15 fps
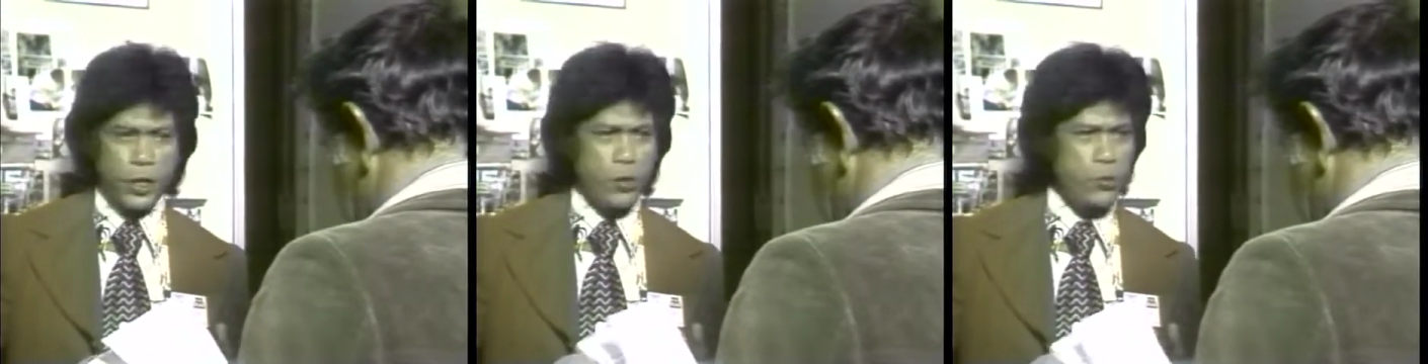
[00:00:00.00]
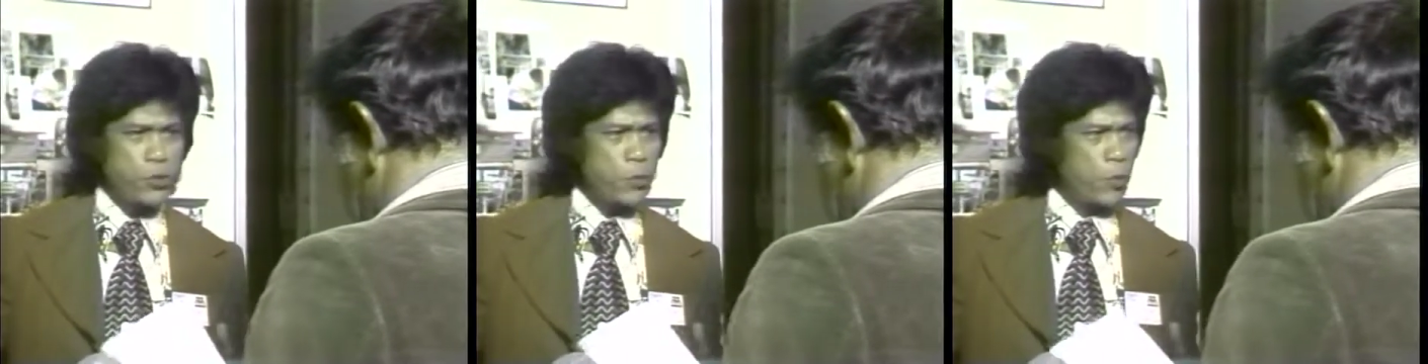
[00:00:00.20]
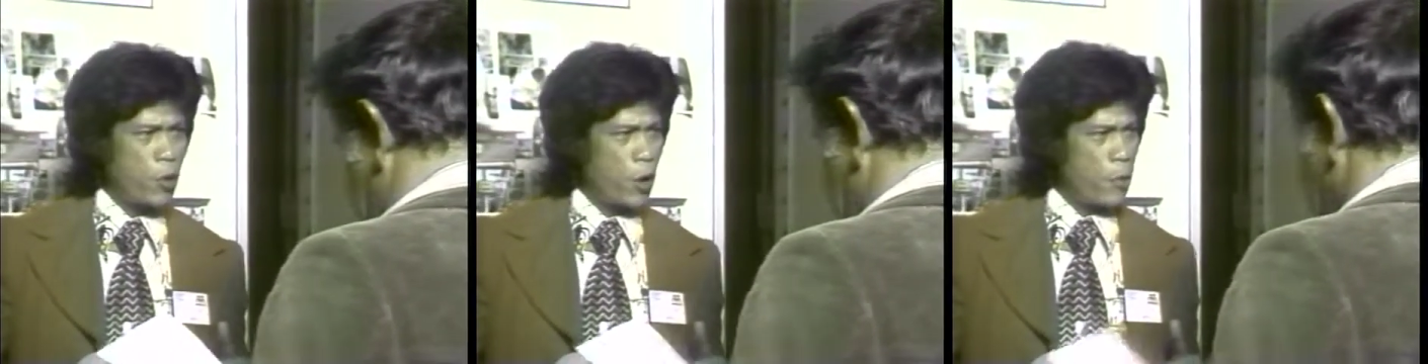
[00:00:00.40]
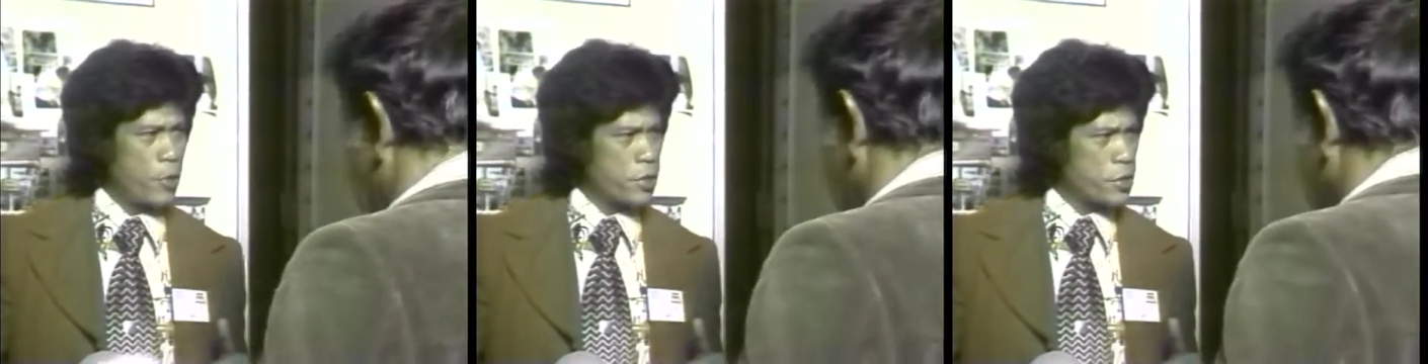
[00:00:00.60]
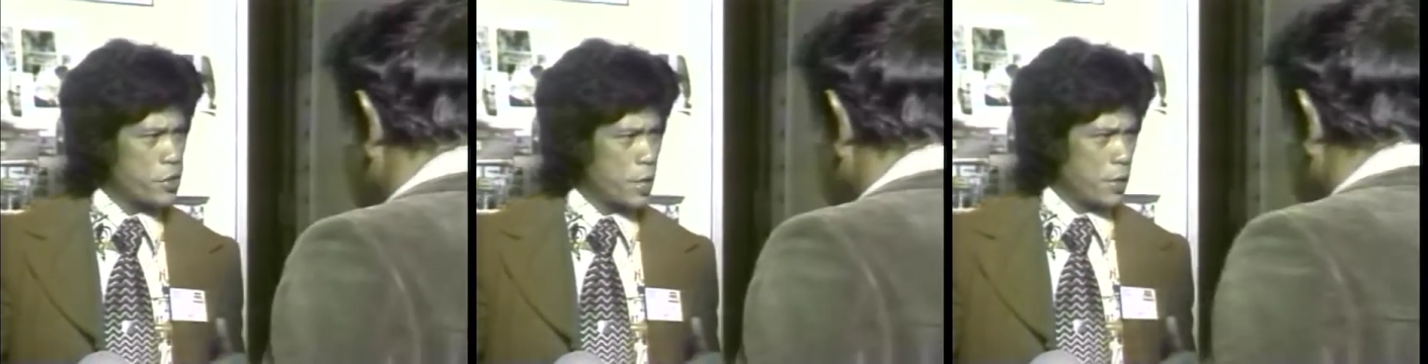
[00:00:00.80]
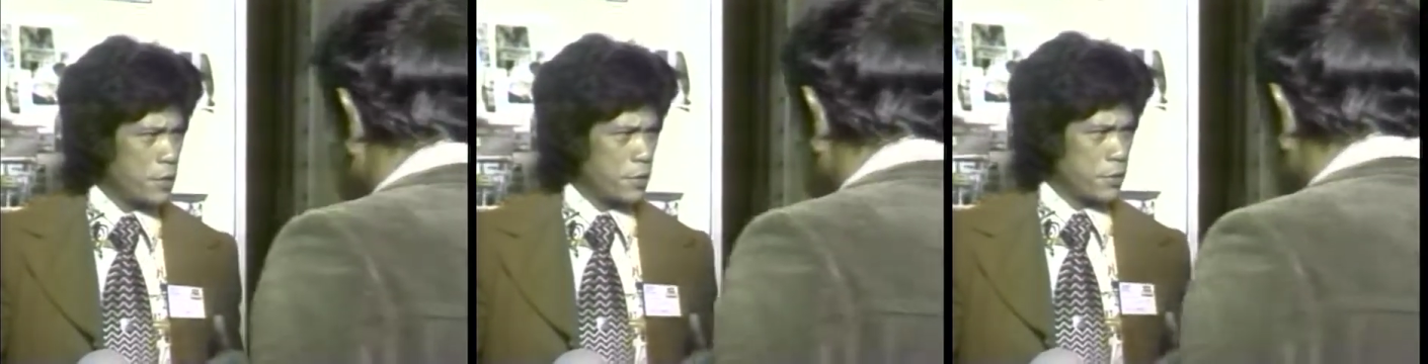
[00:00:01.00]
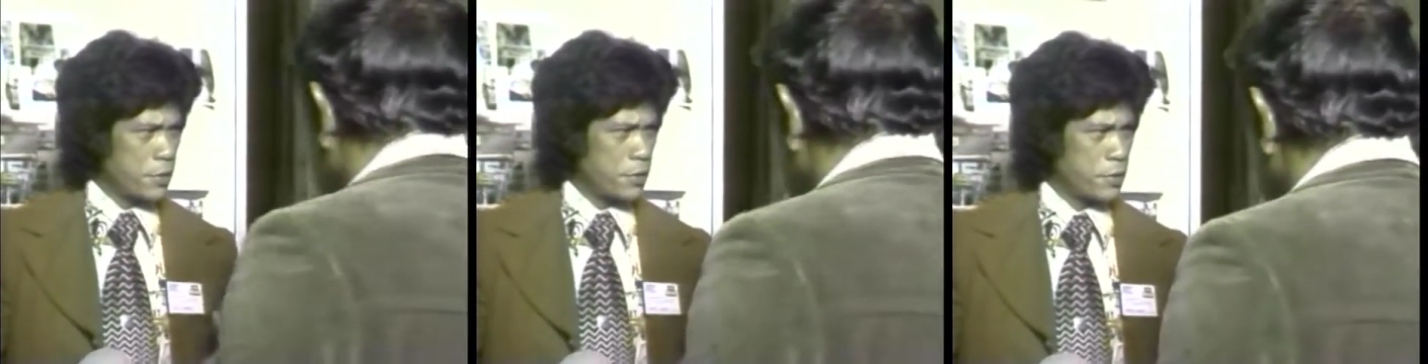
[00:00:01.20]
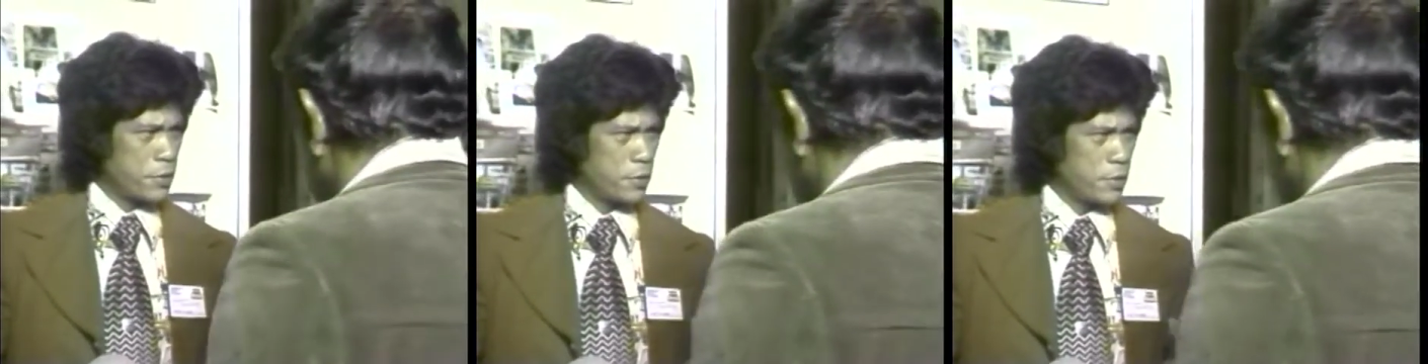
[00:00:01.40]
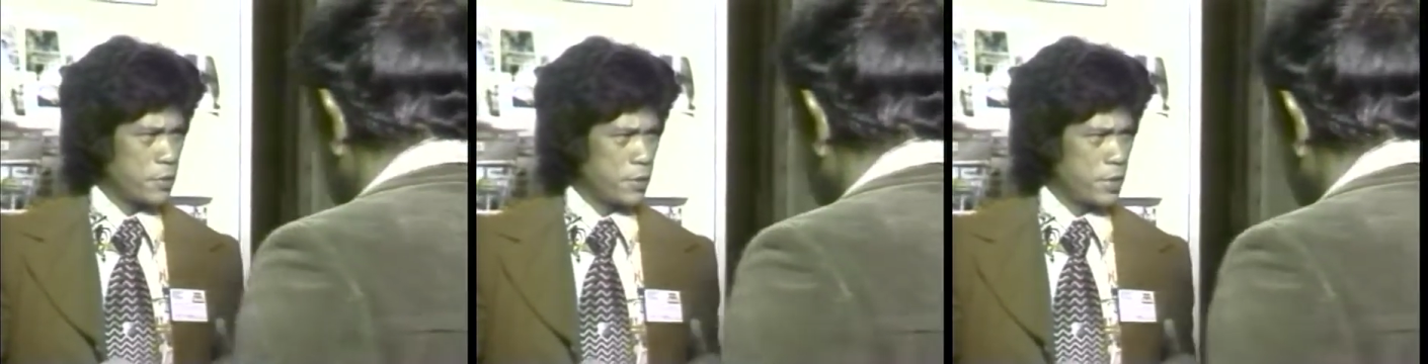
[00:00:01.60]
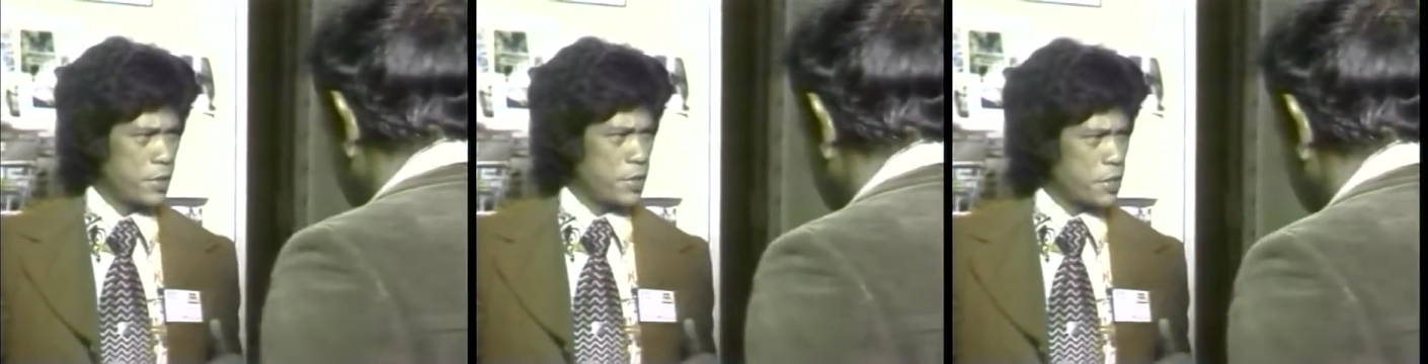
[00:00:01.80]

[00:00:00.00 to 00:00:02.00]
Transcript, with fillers: use of common sense is